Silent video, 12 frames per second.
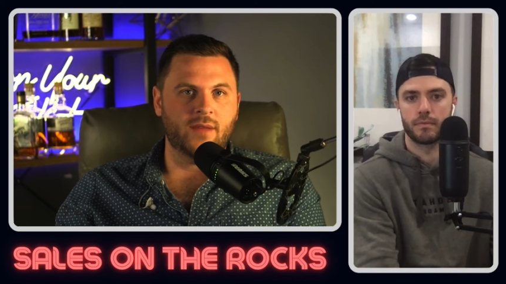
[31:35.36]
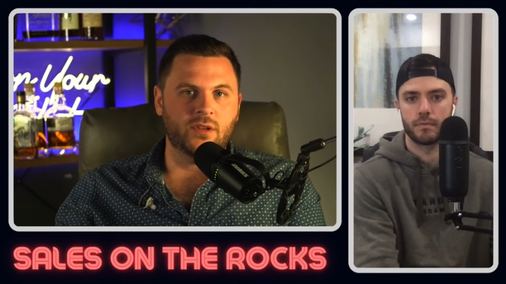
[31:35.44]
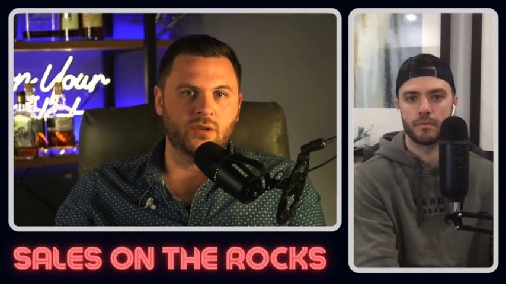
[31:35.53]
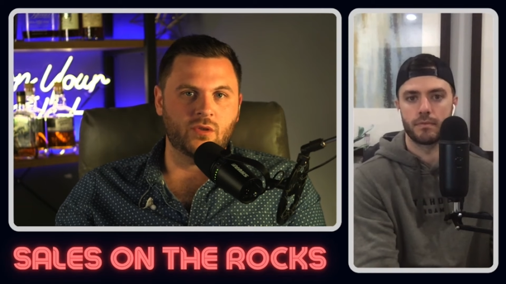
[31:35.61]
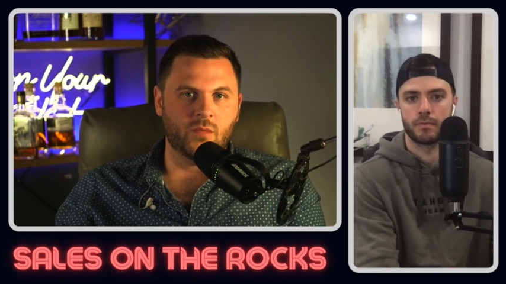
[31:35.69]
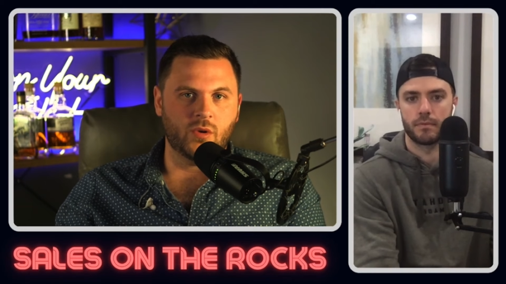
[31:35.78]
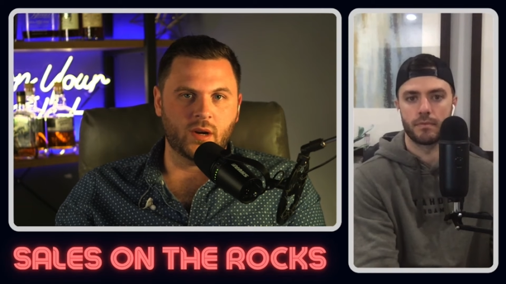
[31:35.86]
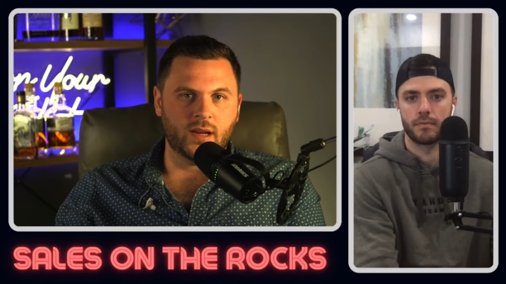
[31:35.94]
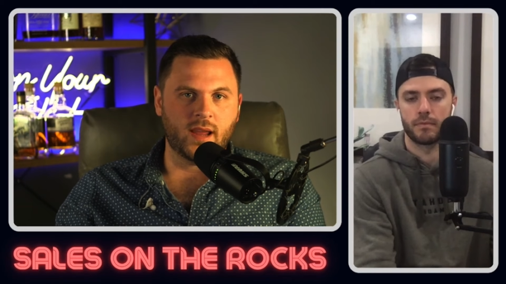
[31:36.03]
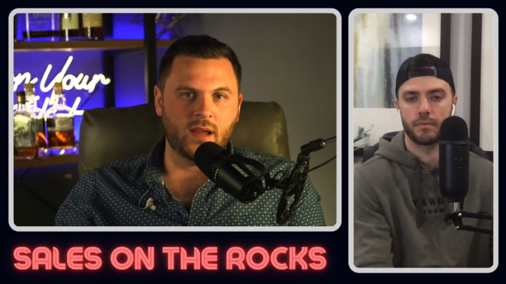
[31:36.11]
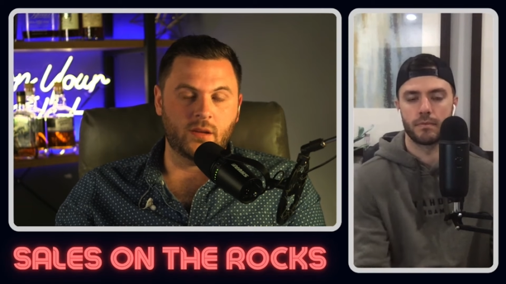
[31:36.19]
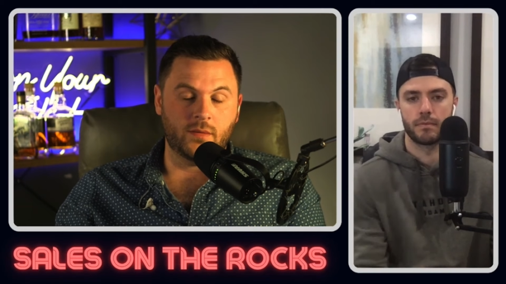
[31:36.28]
Speaker 1: to do a more
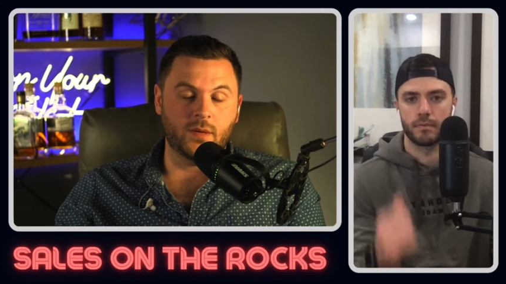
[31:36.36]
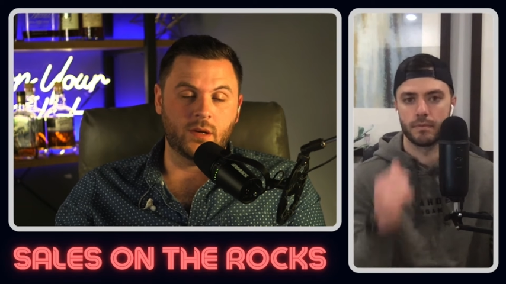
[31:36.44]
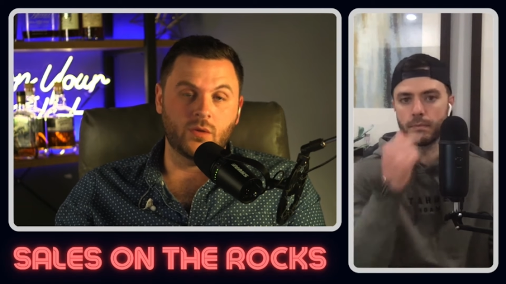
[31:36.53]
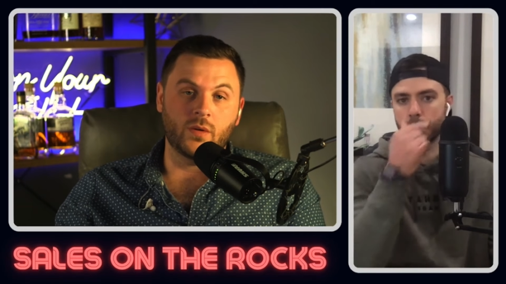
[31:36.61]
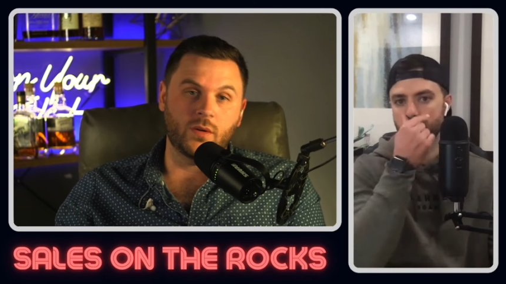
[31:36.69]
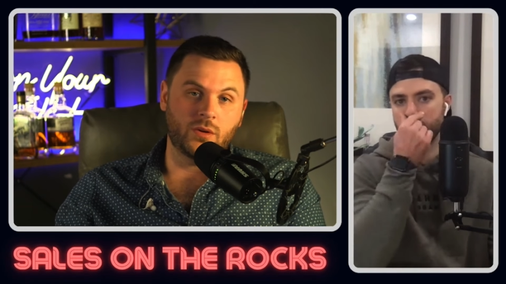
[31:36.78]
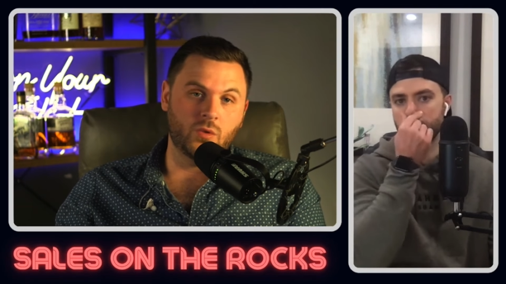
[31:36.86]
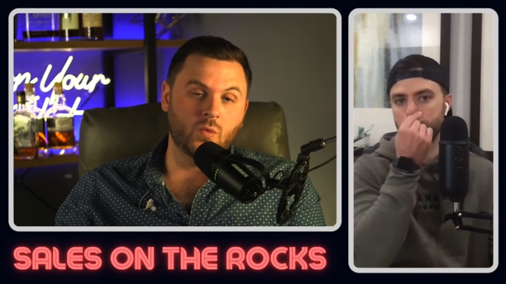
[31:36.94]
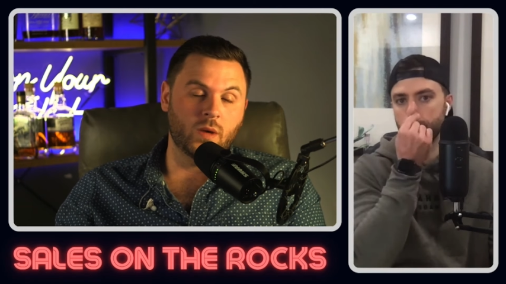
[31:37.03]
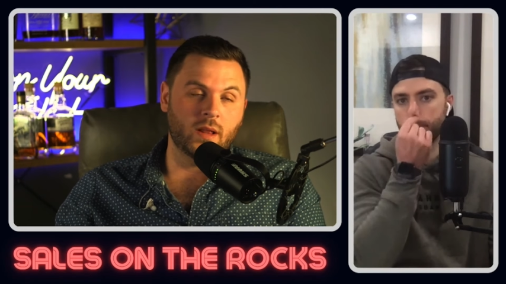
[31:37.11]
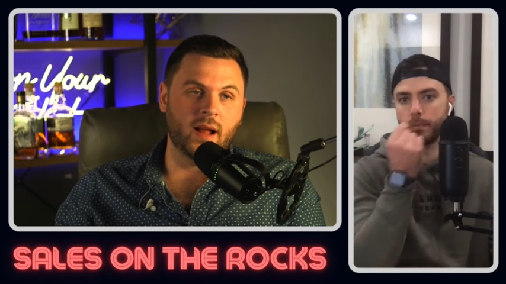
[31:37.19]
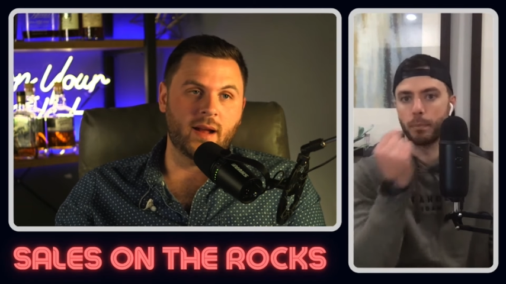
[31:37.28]
account, I mean you'll you
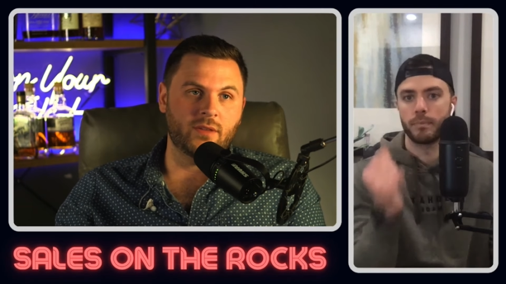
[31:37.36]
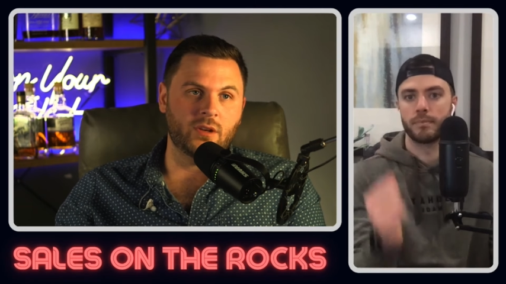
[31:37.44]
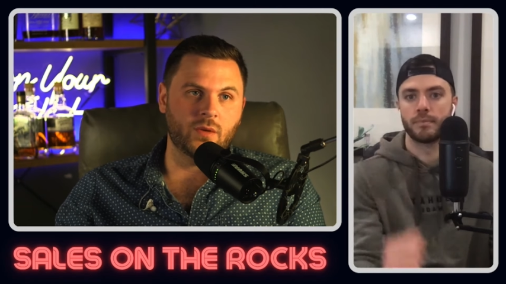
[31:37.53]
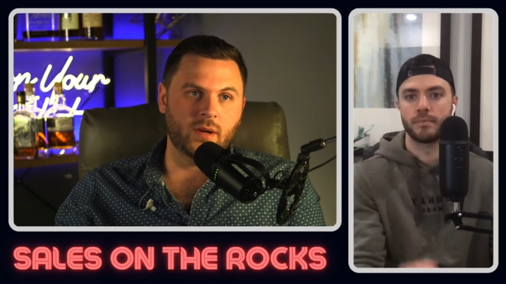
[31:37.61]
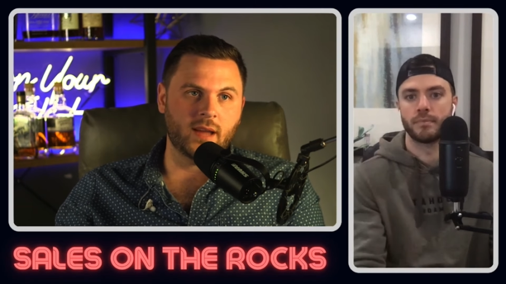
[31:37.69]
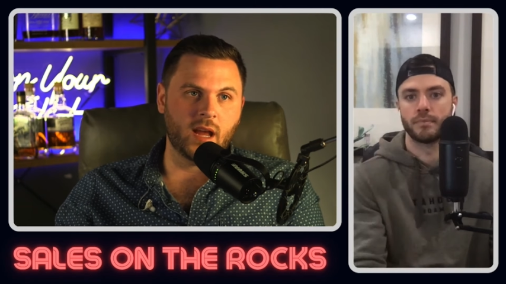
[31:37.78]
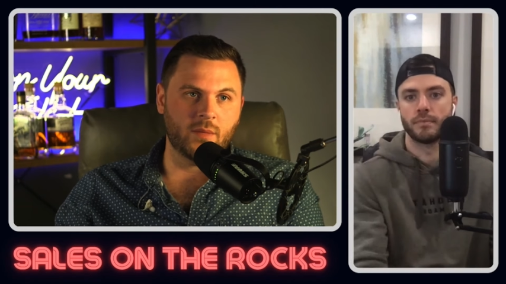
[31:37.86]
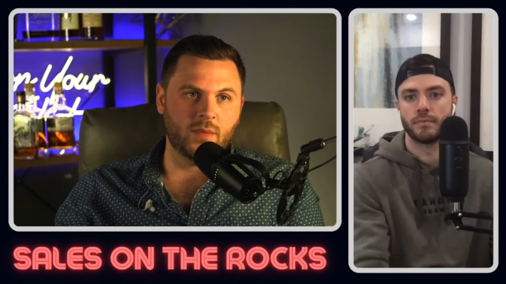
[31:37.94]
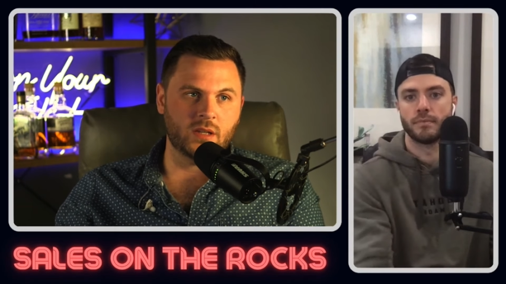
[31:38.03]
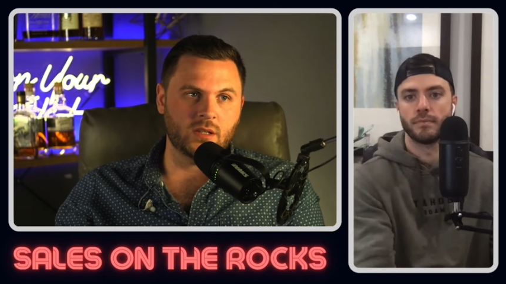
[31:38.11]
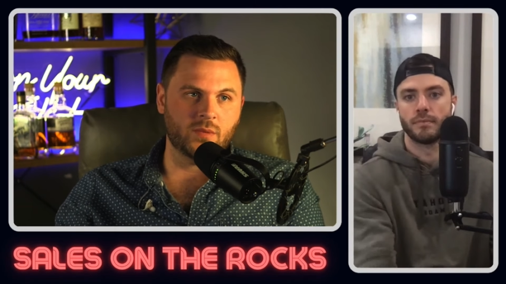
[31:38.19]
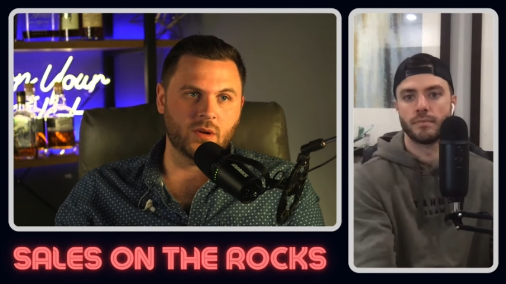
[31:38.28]
will have to do an account based
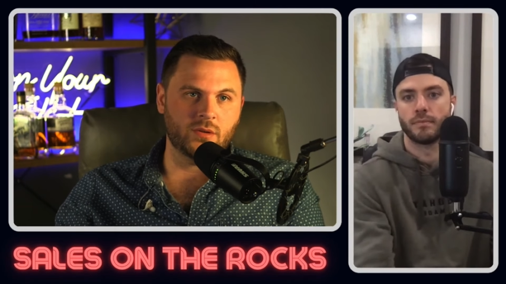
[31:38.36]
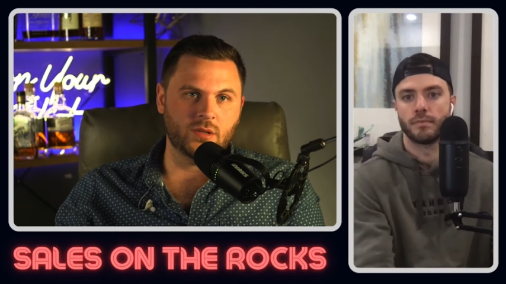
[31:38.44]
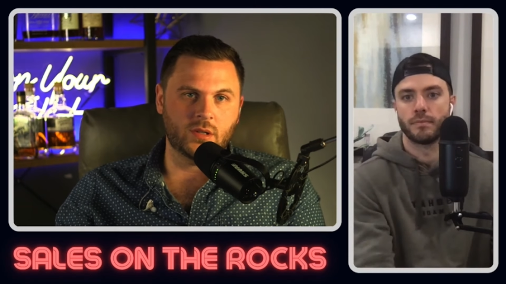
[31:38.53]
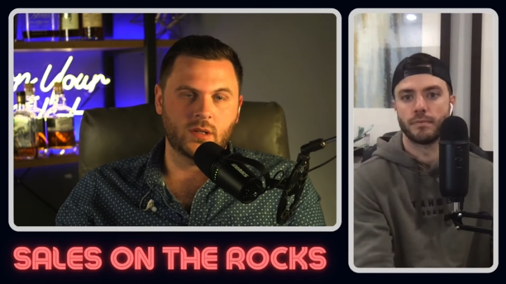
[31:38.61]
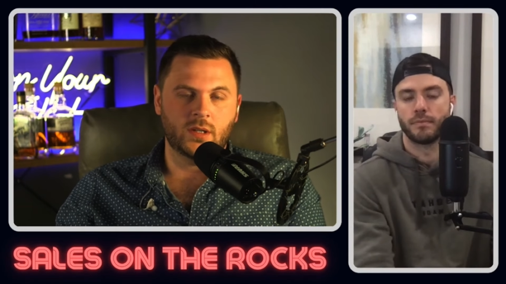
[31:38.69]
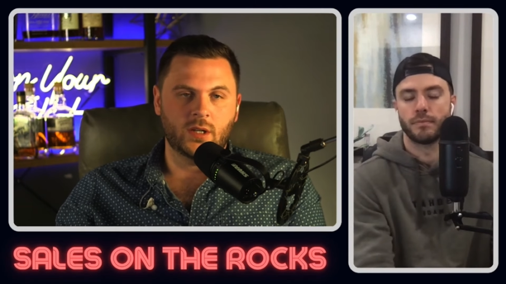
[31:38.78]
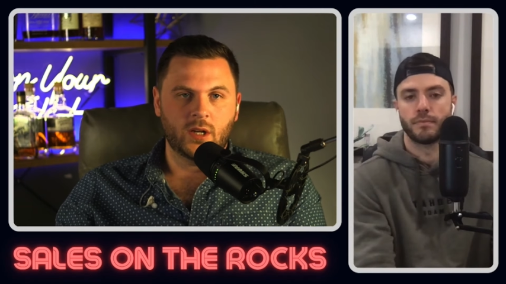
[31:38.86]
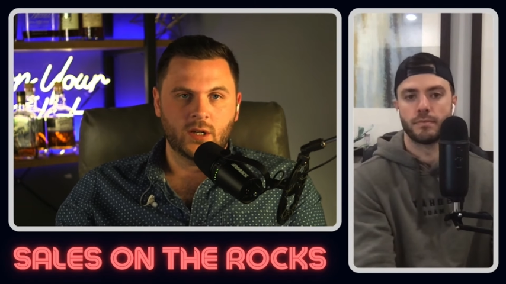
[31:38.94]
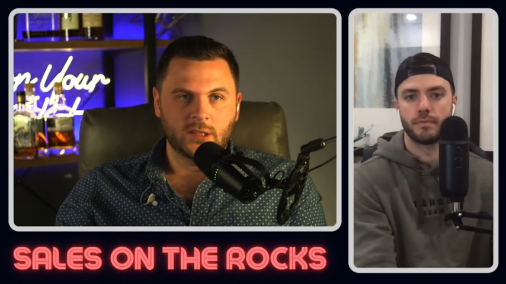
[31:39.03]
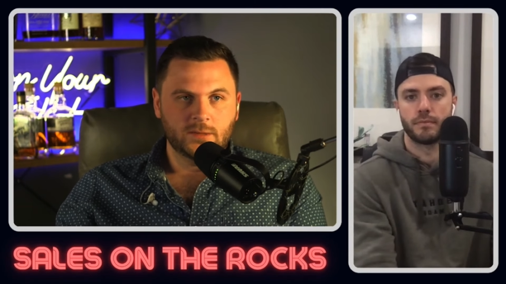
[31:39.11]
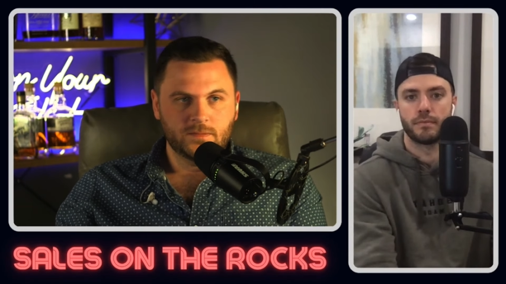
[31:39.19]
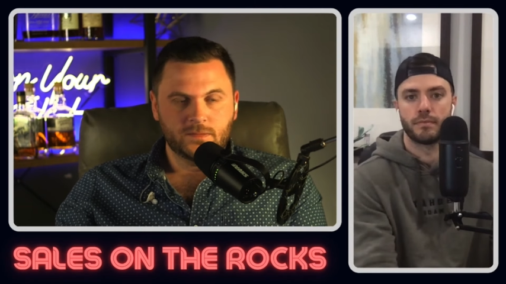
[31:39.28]
approach.
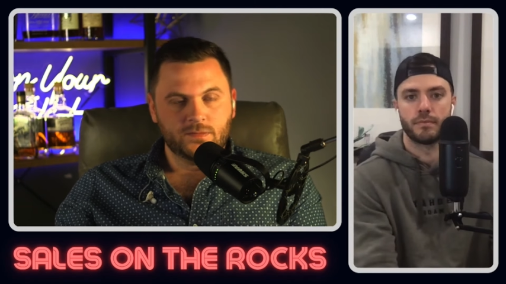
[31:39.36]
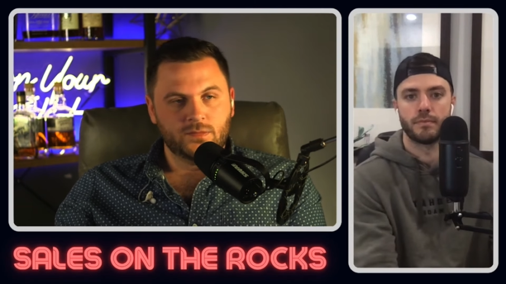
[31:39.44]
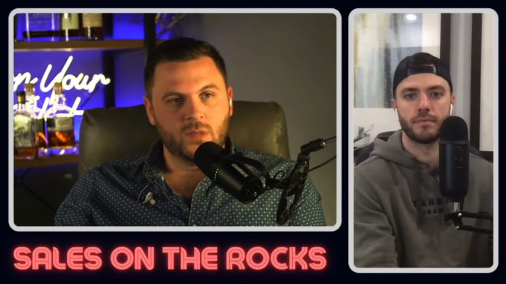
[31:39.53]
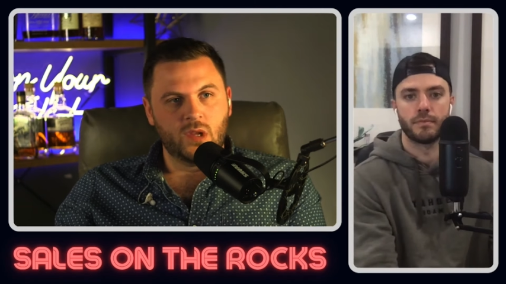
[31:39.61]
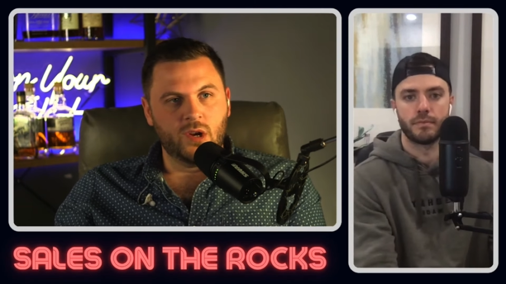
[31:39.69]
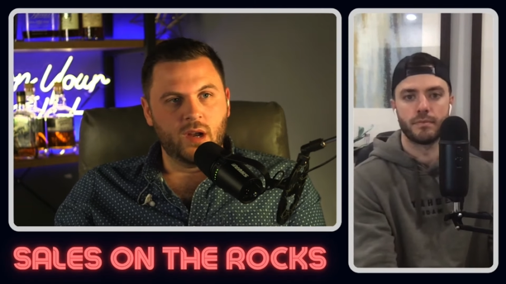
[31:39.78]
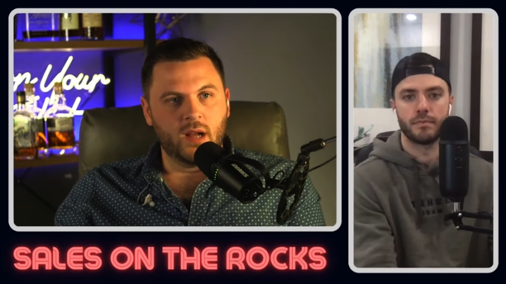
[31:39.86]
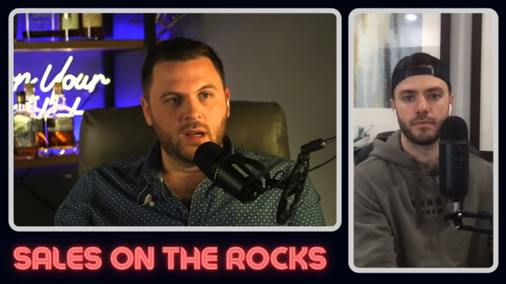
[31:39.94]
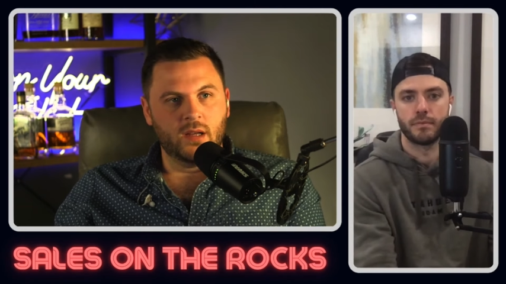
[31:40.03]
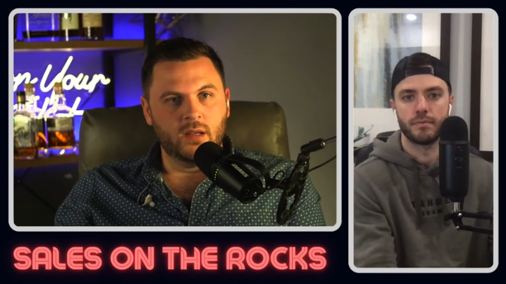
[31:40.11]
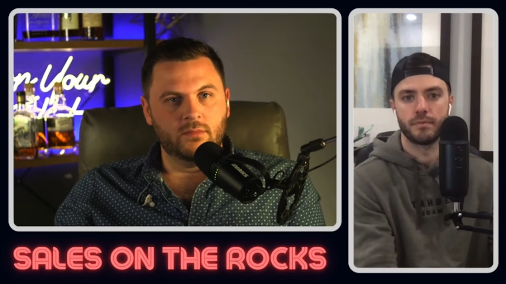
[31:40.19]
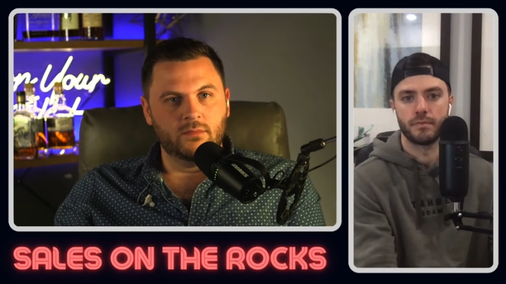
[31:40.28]
You're not
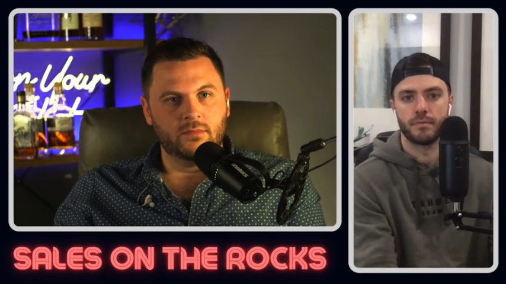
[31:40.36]
gonna